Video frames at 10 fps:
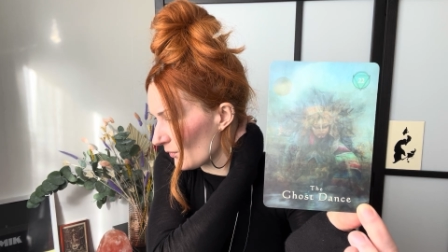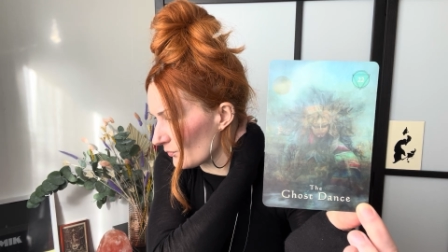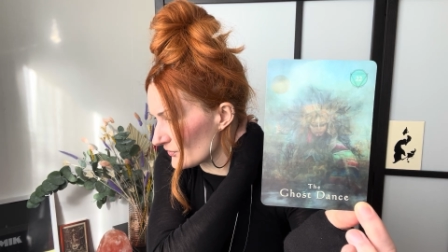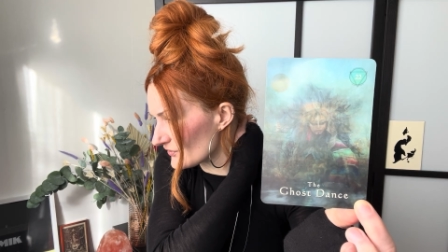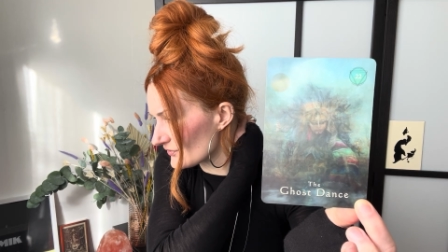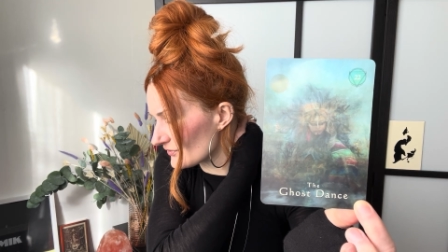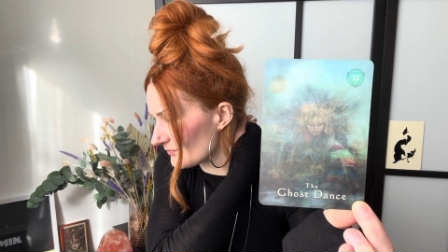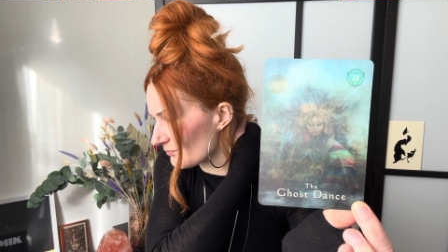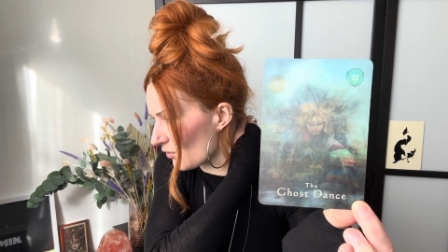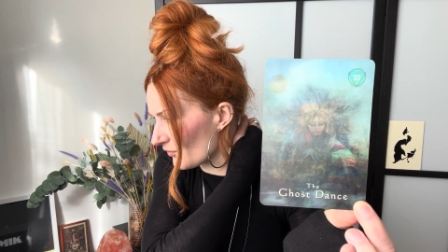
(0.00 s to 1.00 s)
was
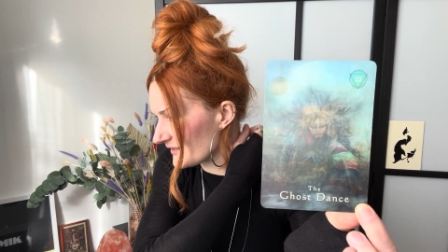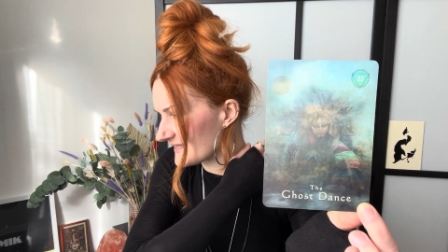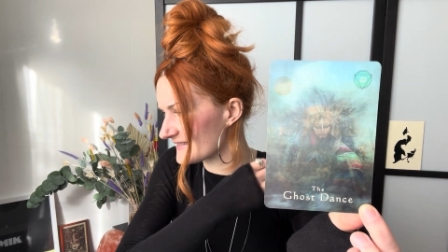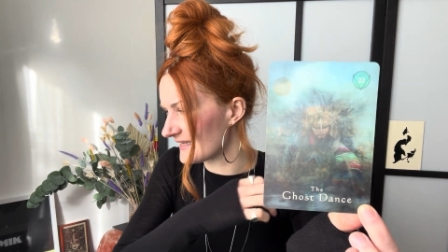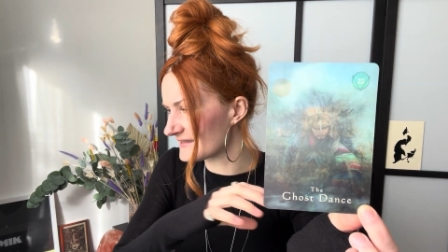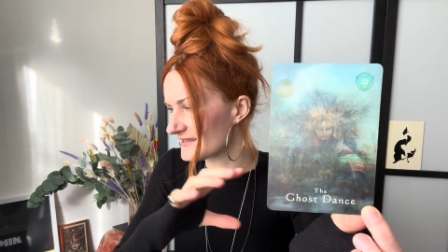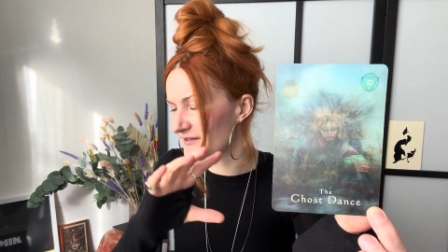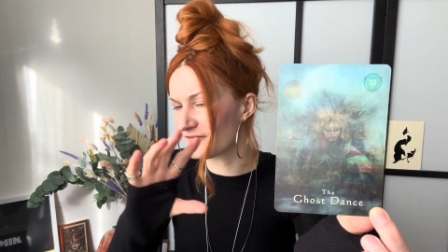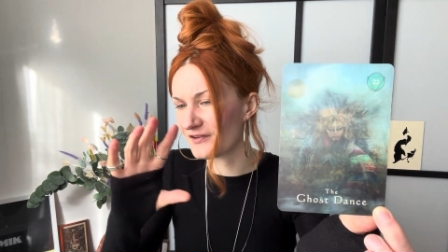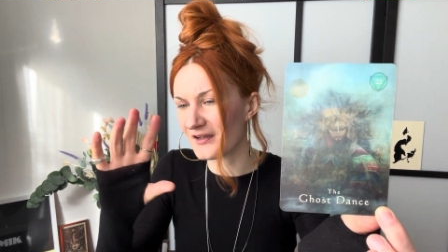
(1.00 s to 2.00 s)
more in the sense
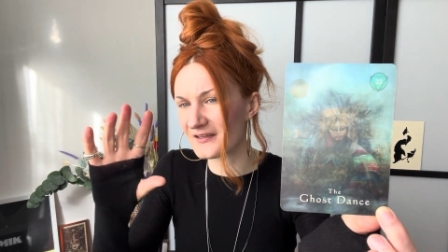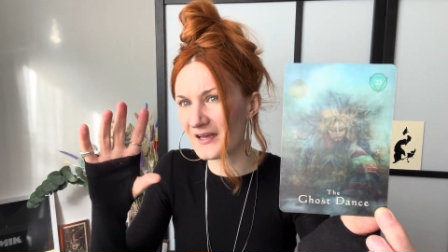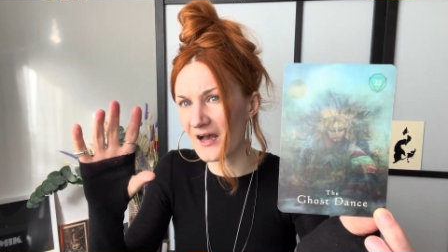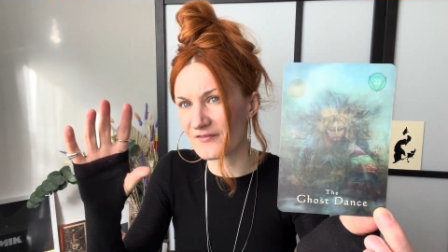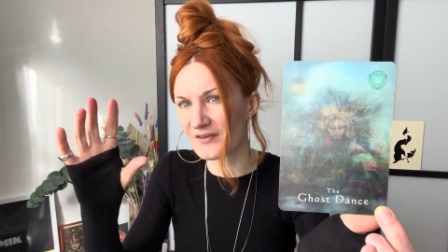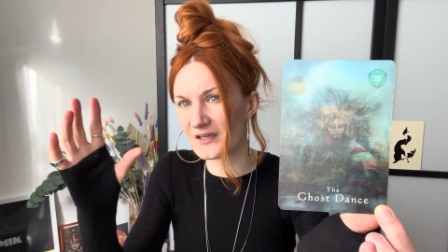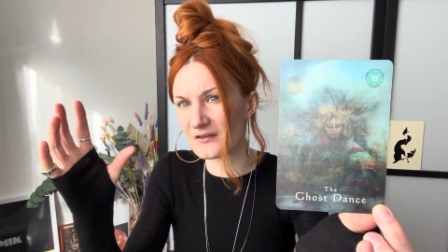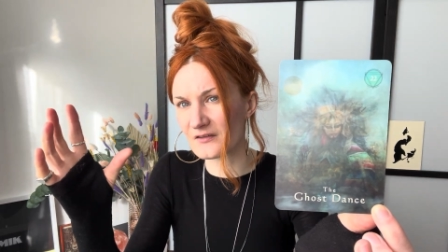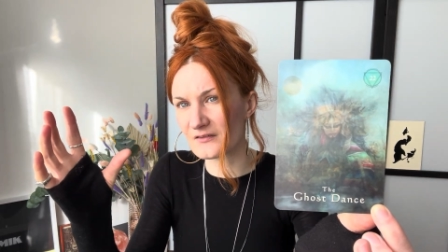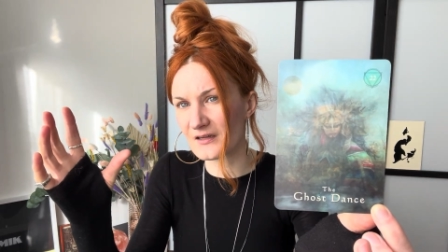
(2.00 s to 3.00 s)
of like
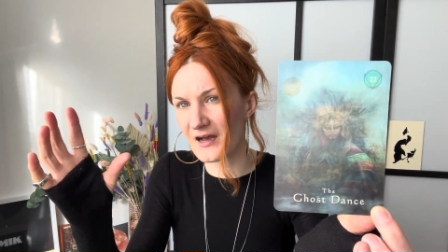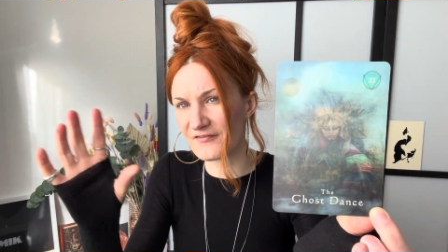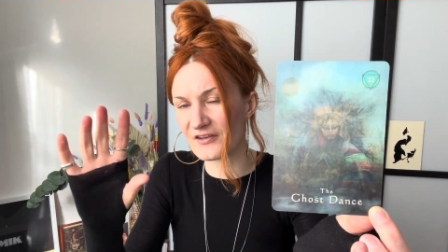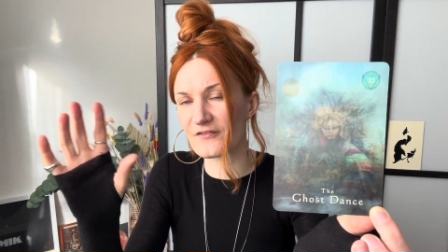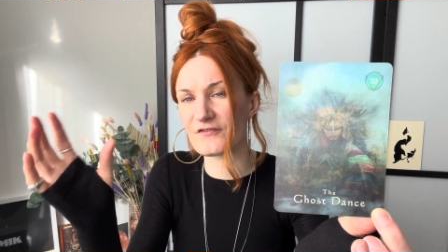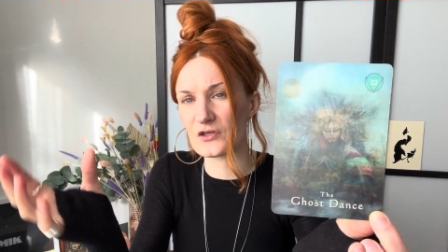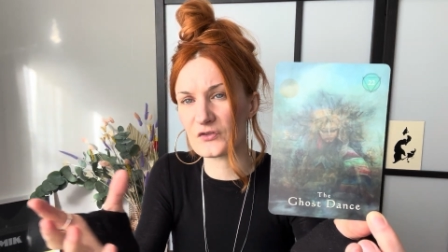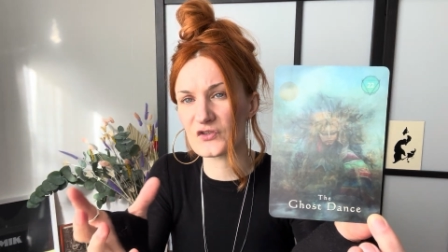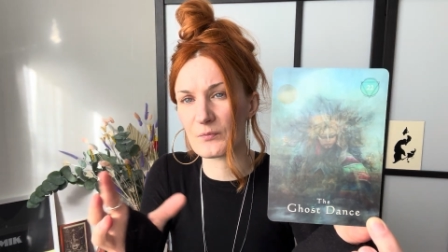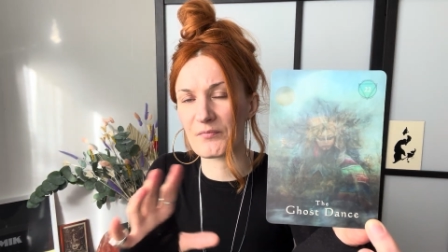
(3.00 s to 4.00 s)
having viewed
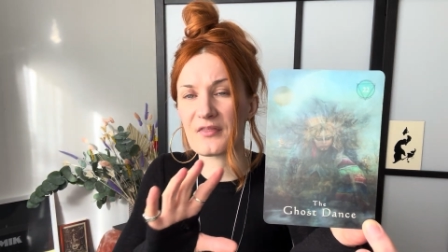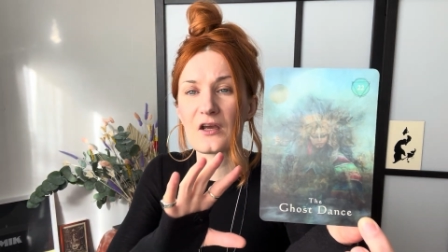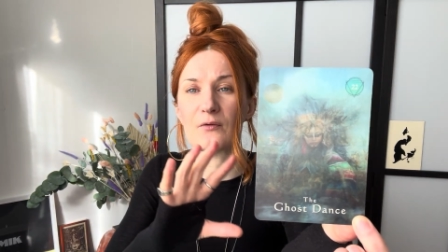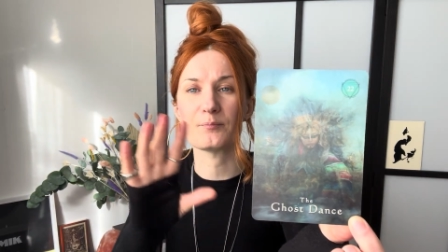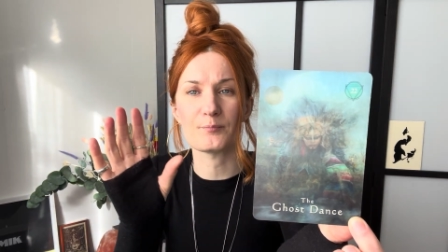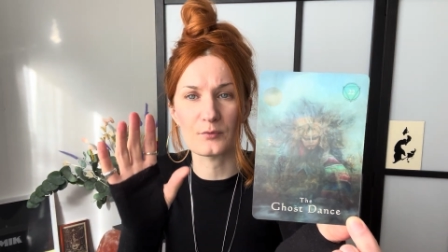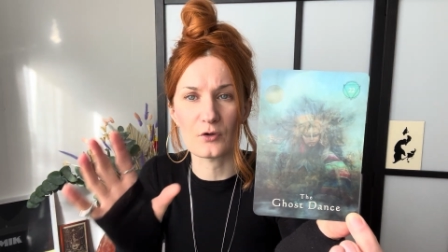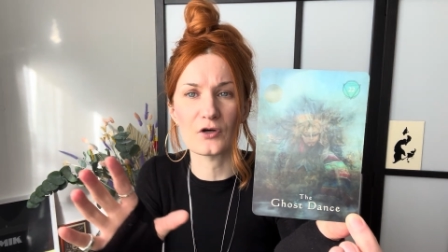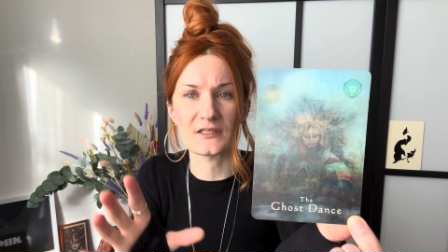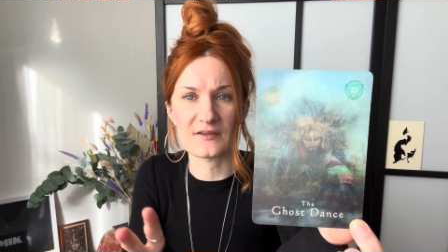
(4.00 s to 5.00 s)
something but
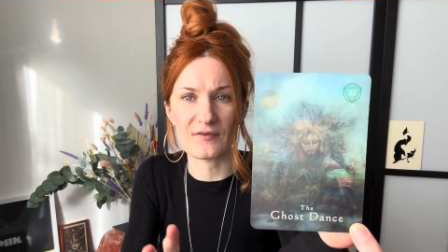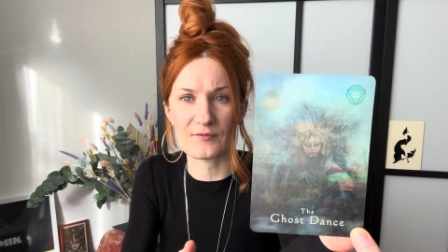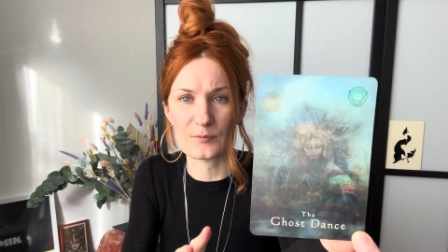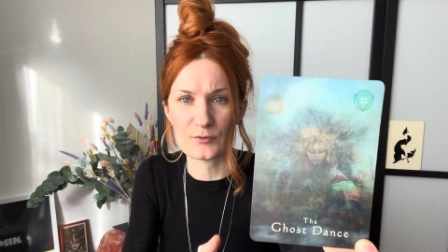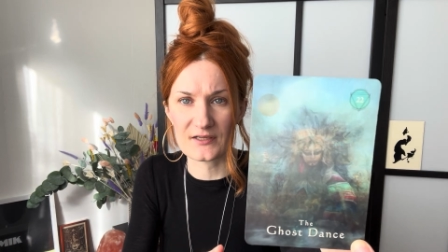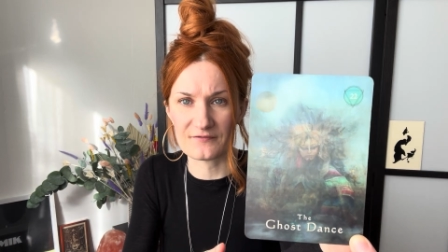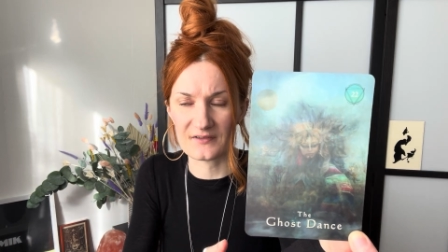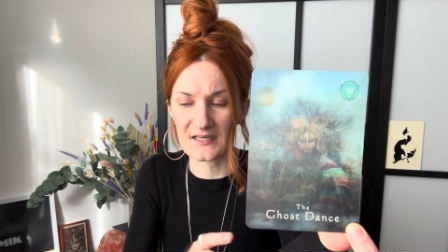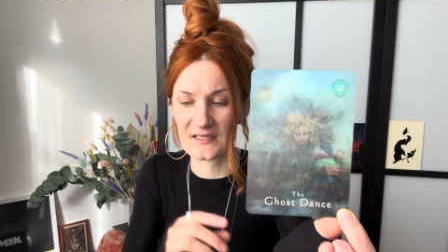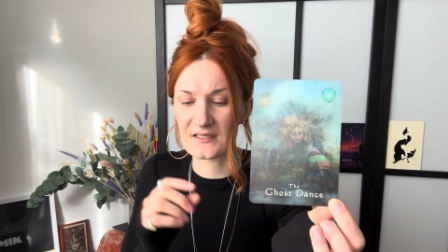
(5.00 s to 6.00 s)
only very
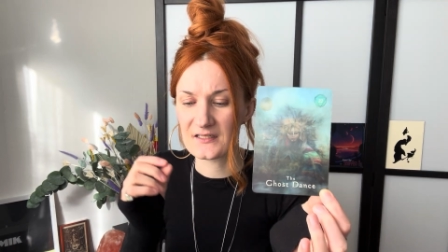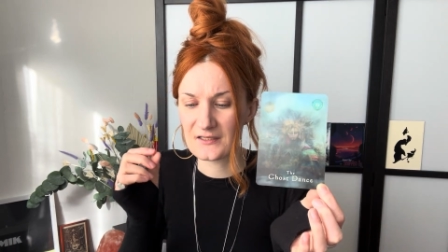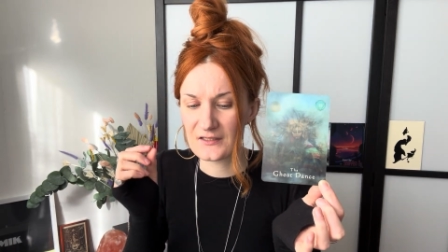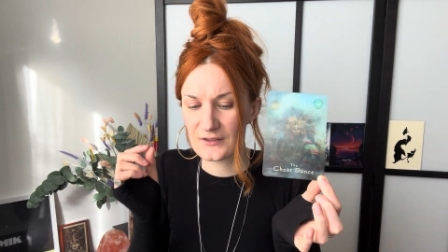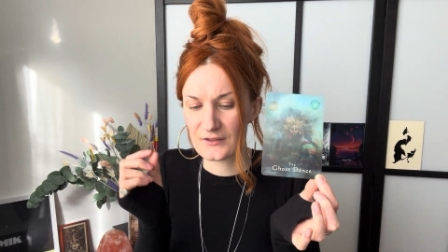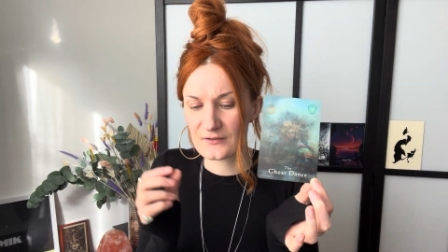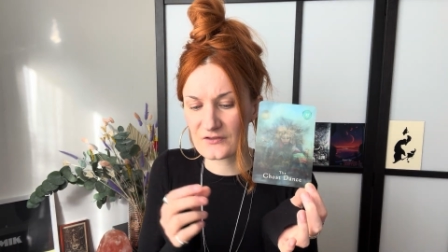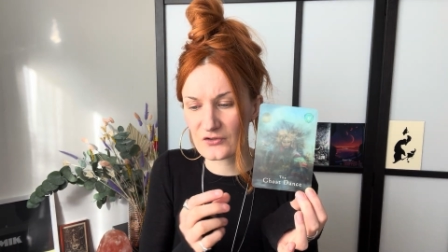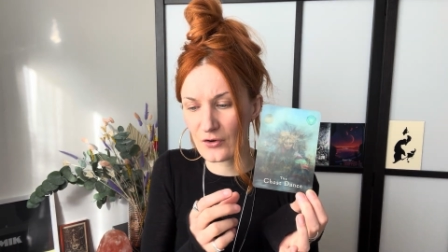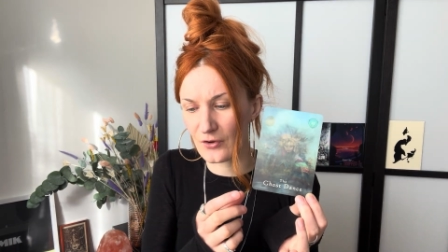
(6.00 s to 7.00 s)
briefly.
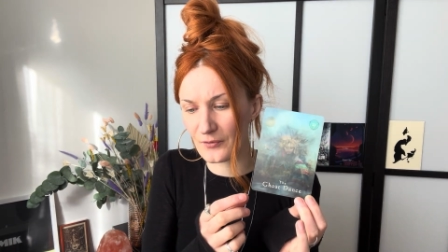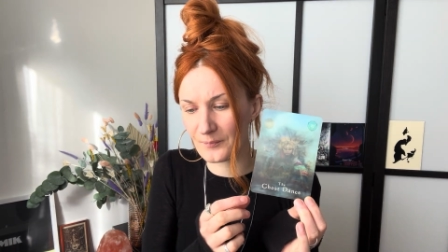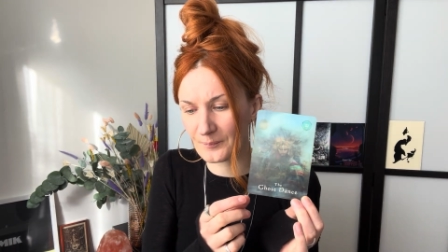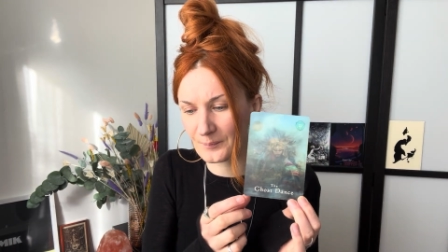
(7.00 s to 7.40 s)
So